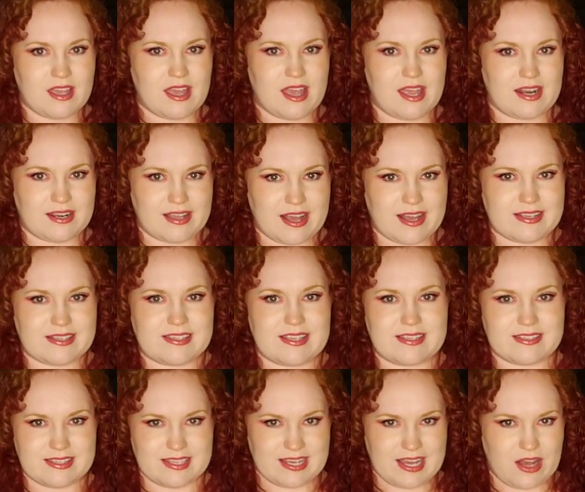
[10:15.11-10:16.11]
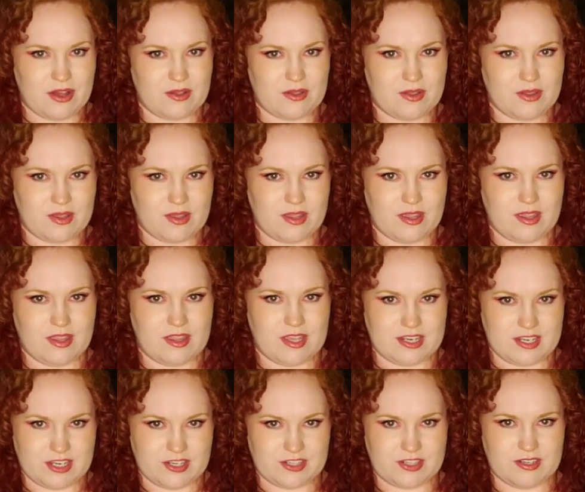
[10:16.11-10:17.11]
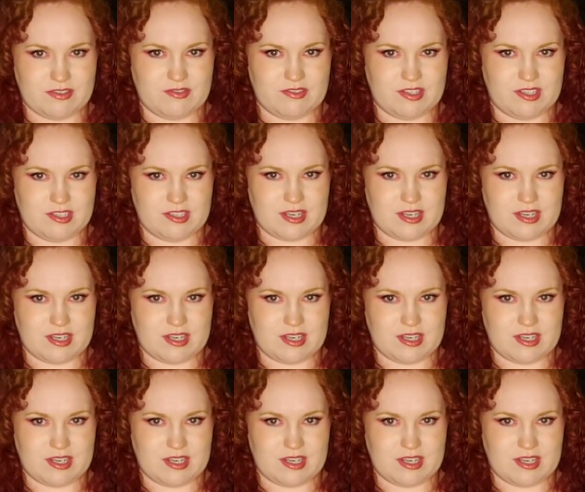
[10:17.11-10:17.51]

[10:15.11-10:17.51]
and guys that seek out the attention of